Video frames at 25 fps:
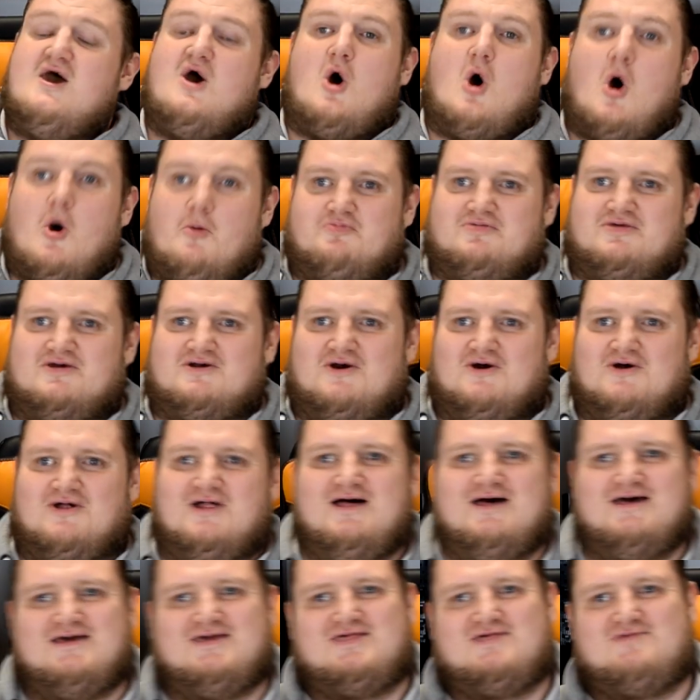optical
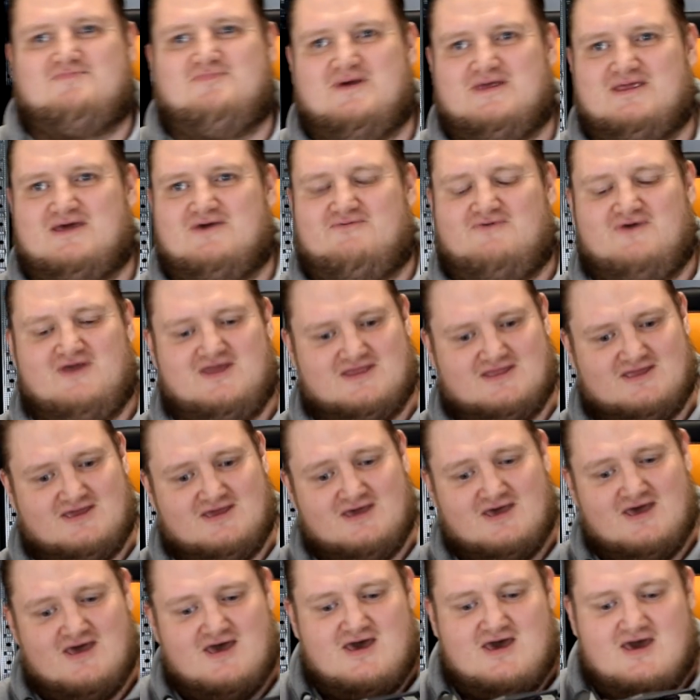splitter fin.
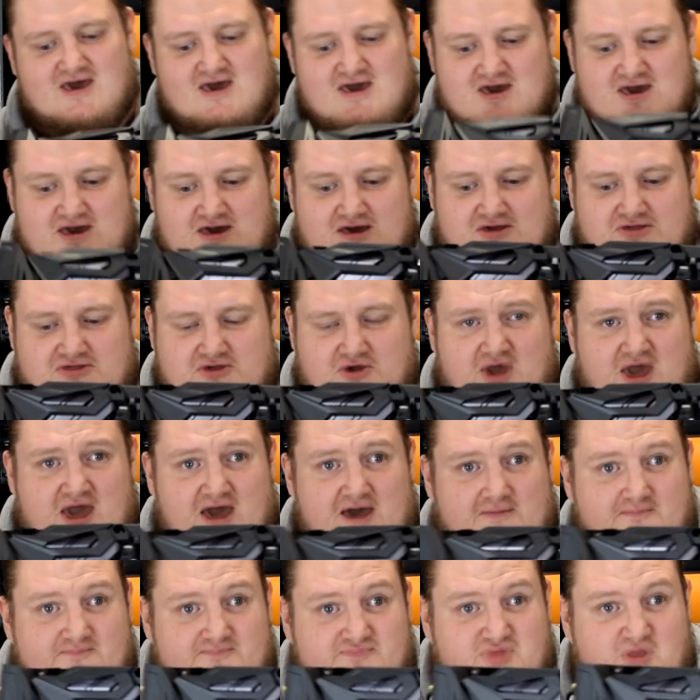So
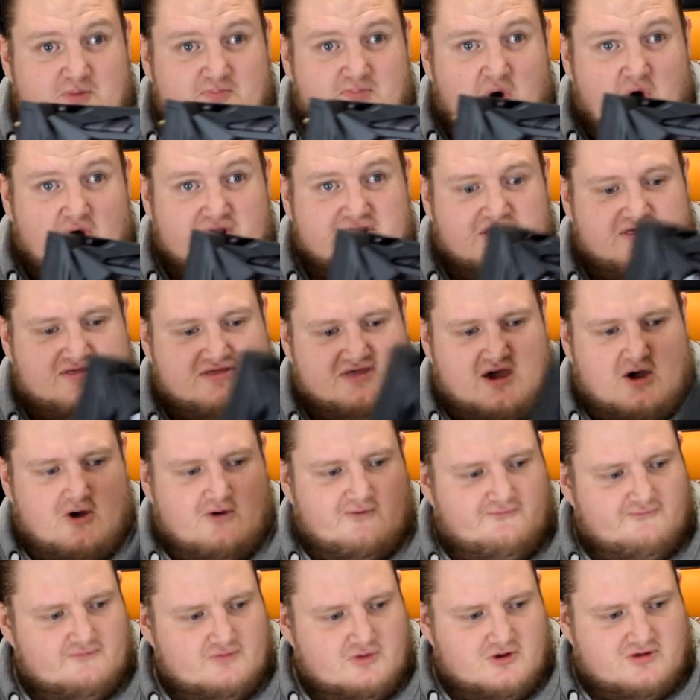yeah, the board
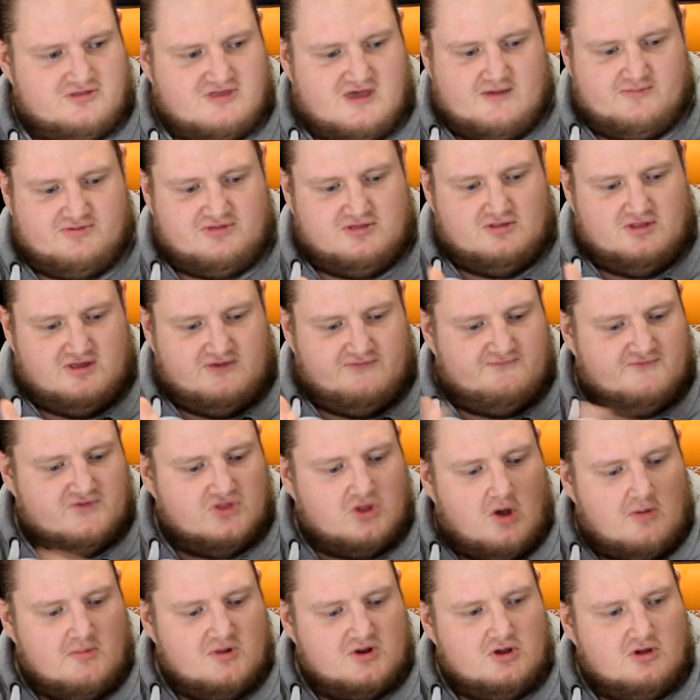itself looks absolutely
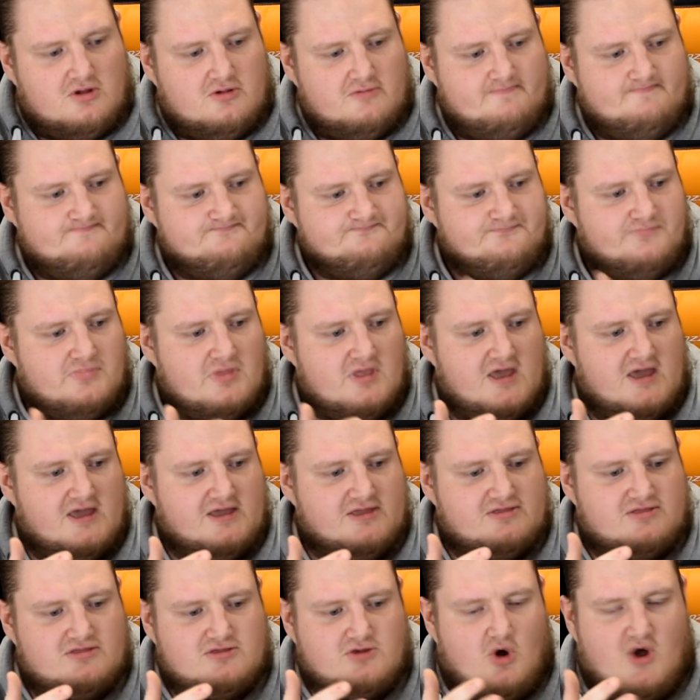phenomenal.
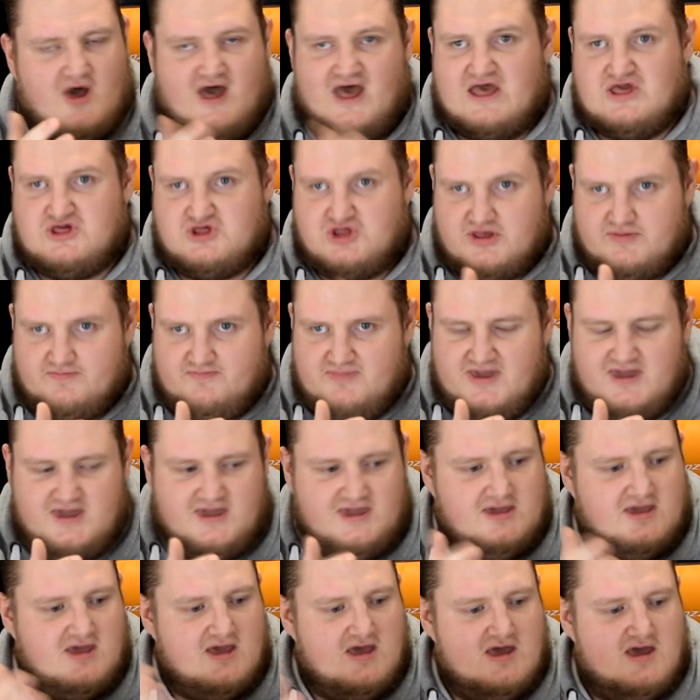It's got
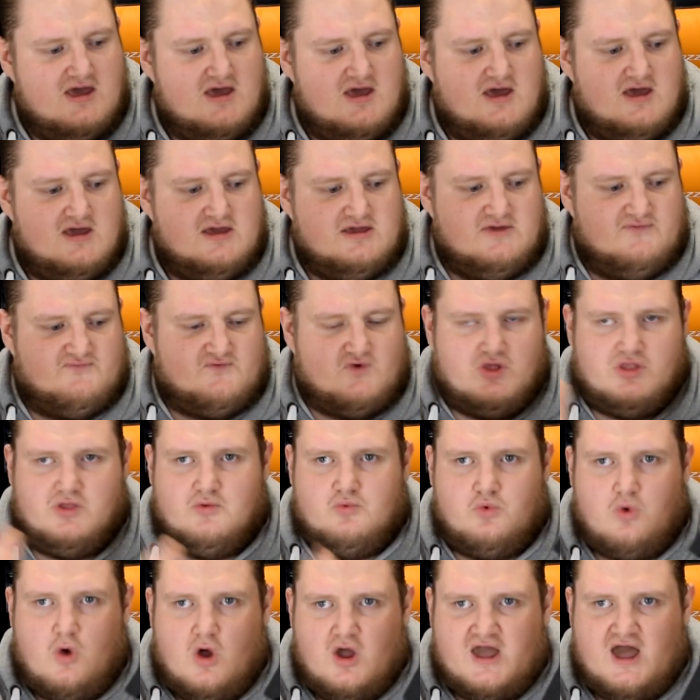RGB. You've got the
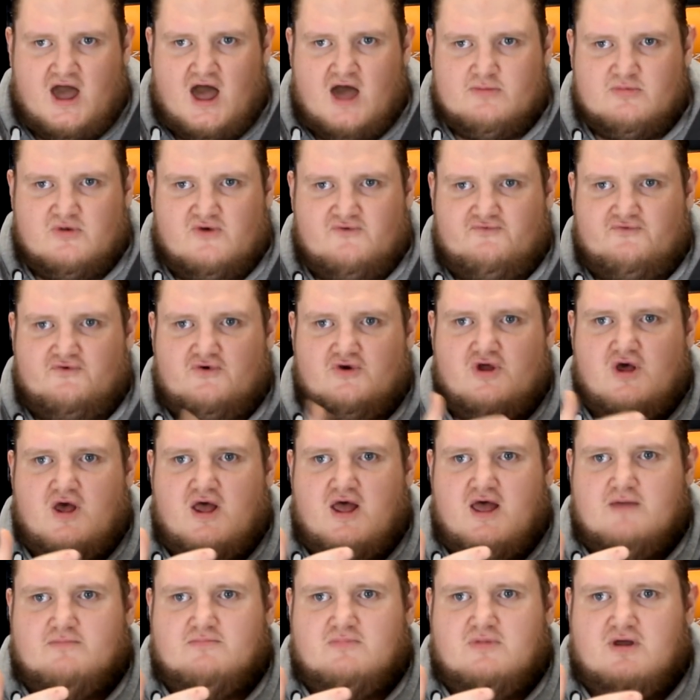ROG Armor for
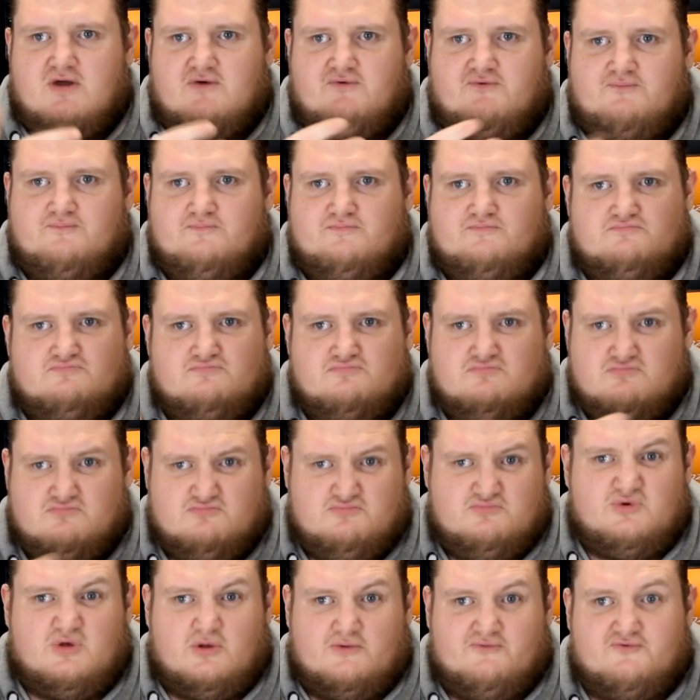
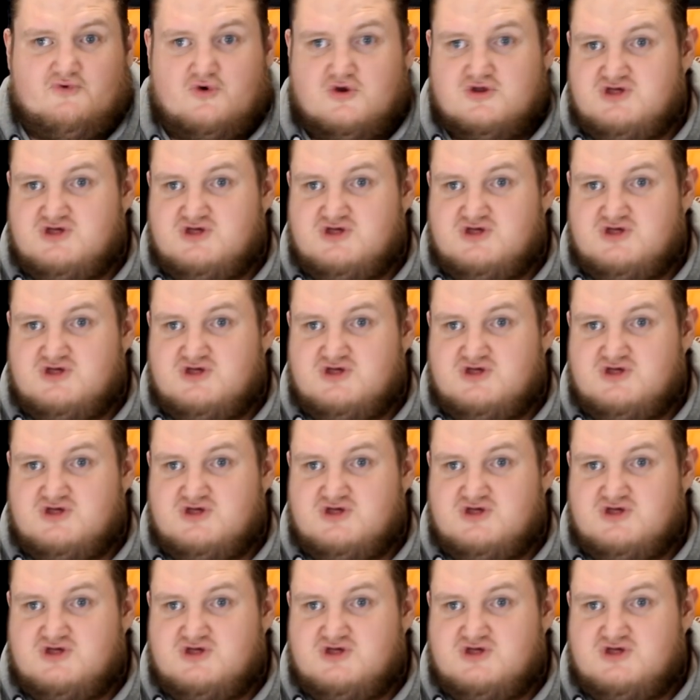a